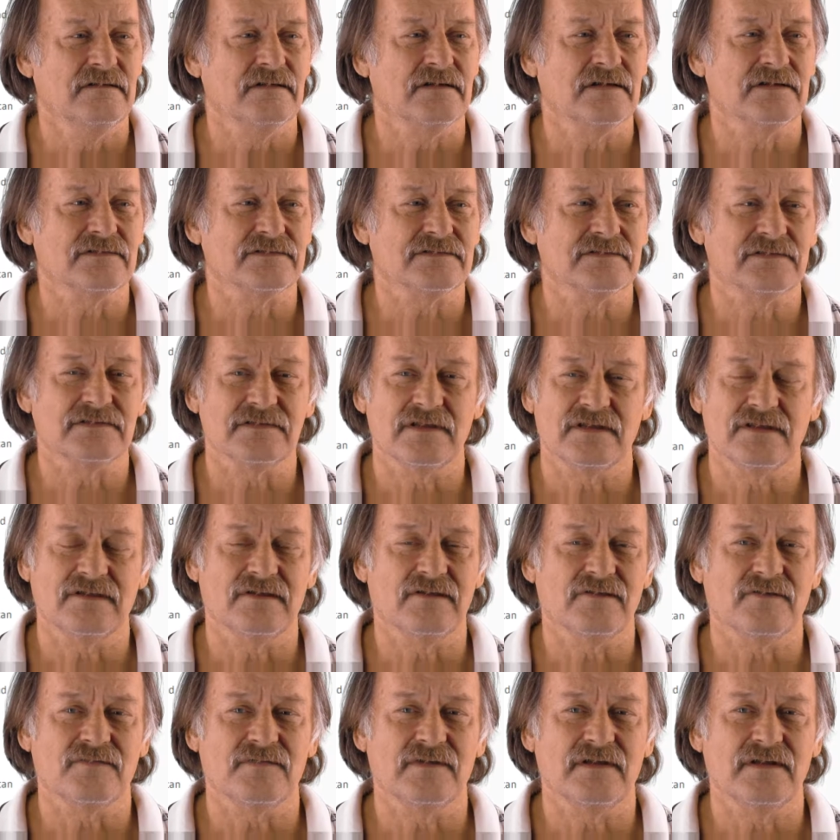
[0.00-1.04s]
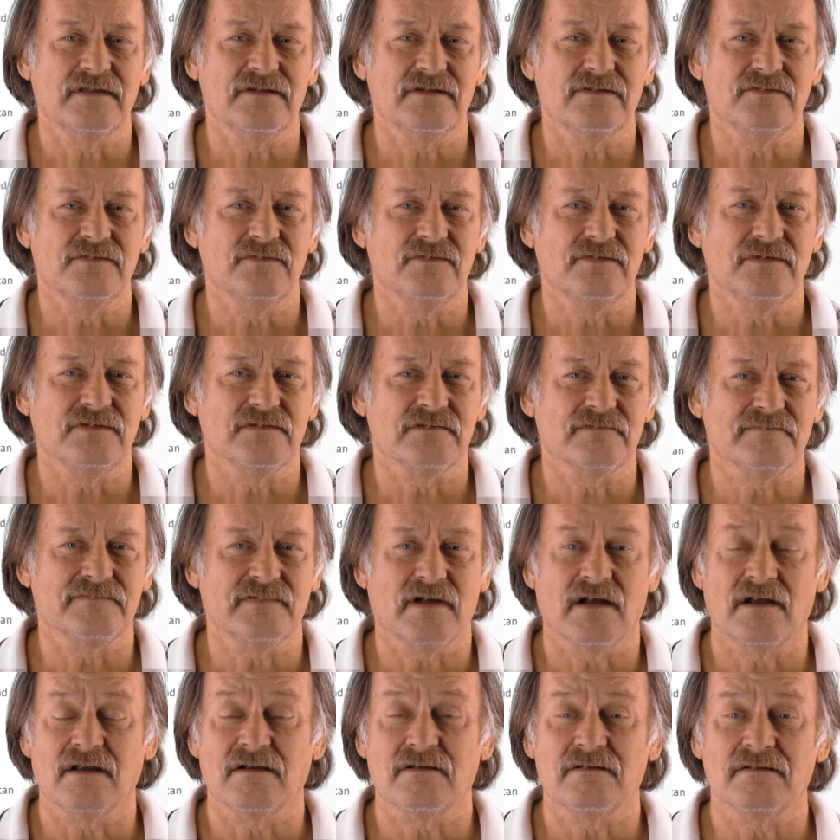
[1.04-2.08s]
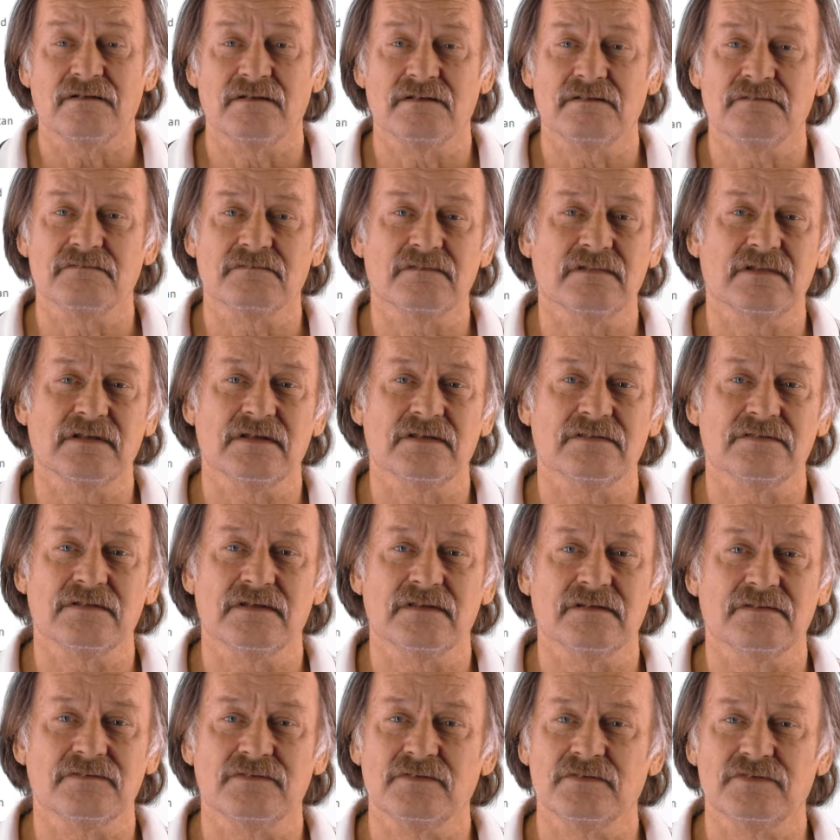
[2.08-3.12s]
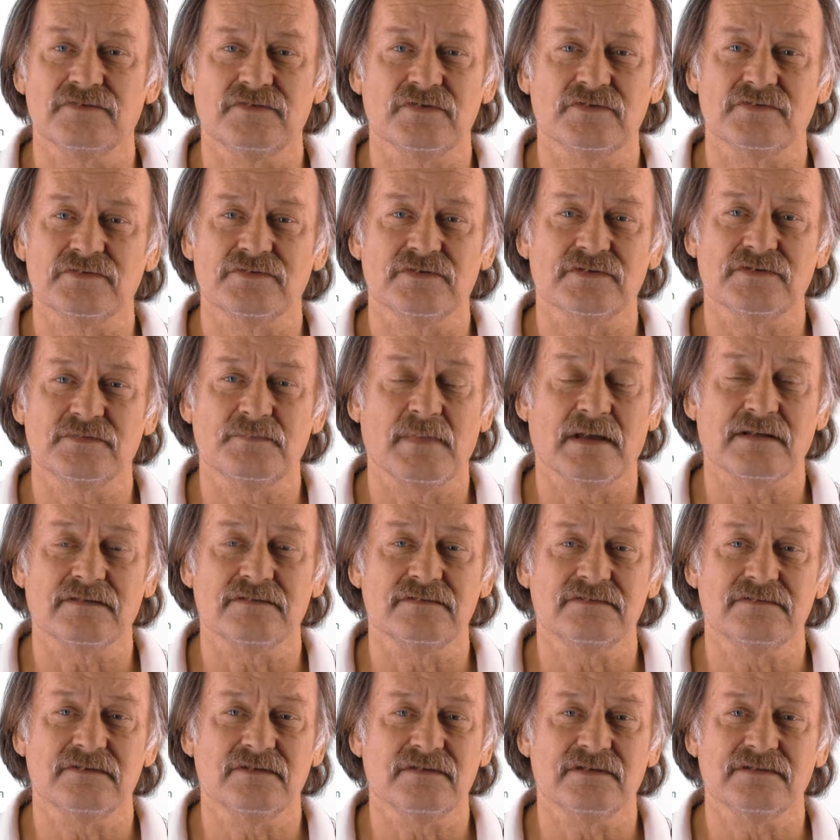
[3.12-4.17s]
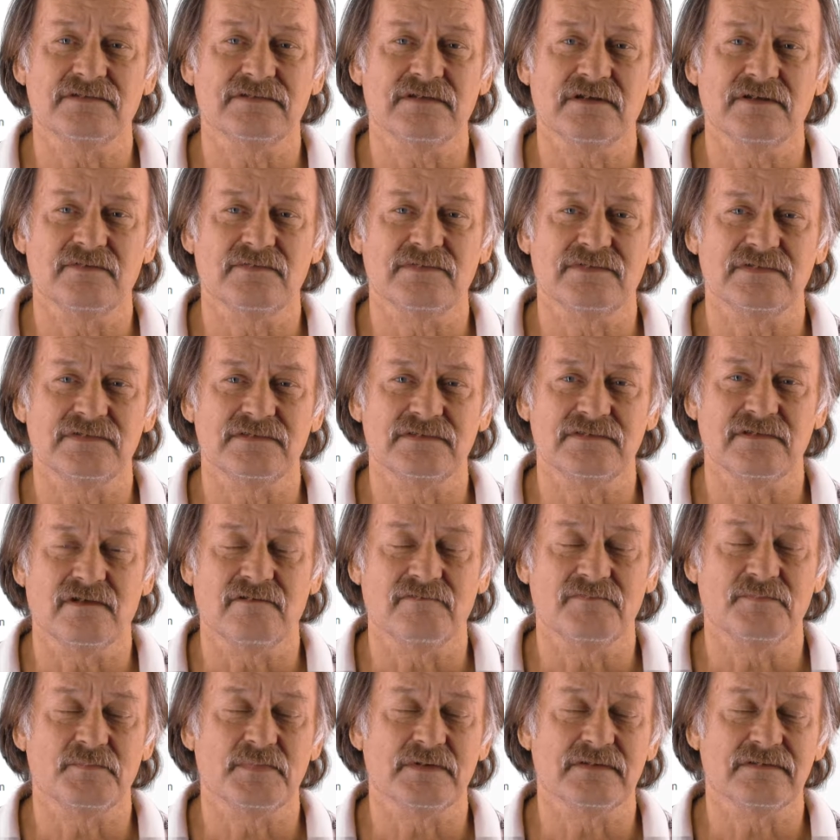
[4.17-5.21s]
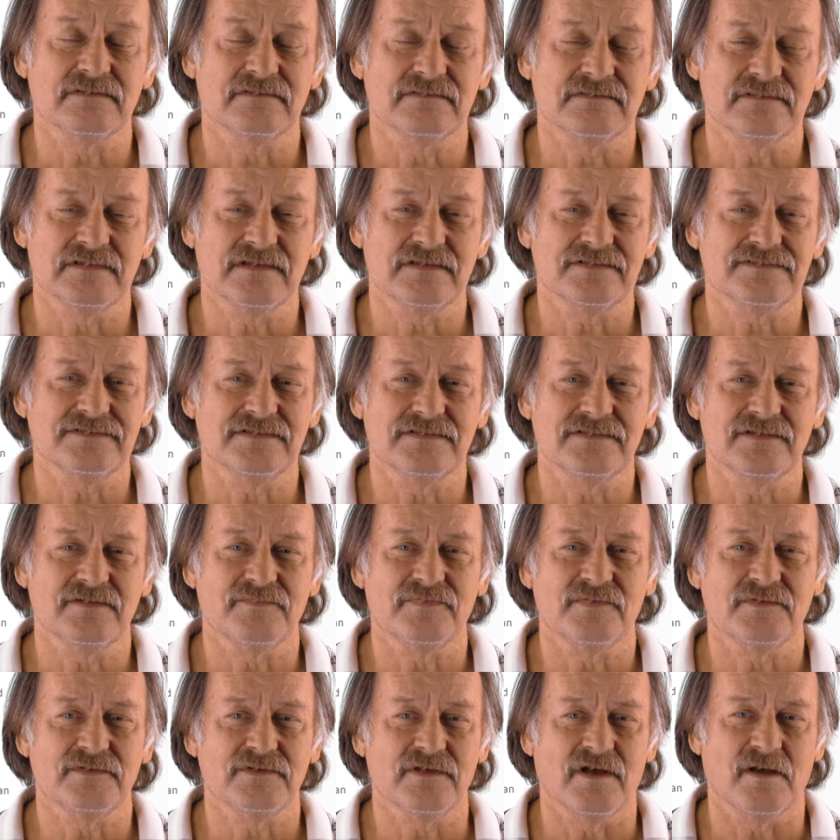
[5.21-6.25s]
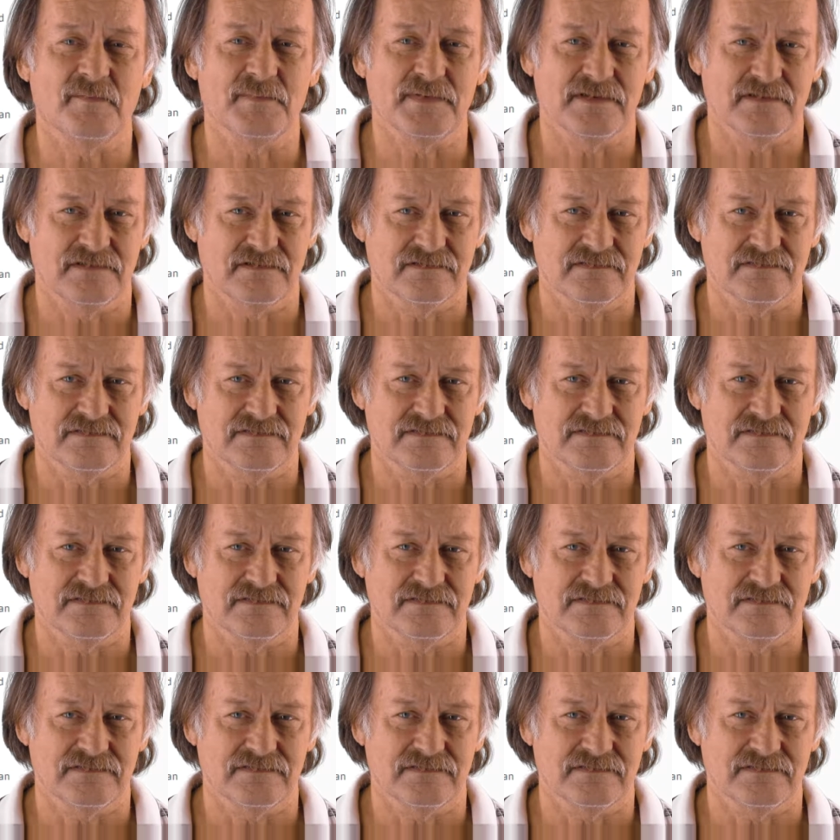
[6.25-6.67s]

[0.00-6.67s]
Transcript: as in they can create a nuclear fire and then just expect it to extinguish itself, but that's a different topic.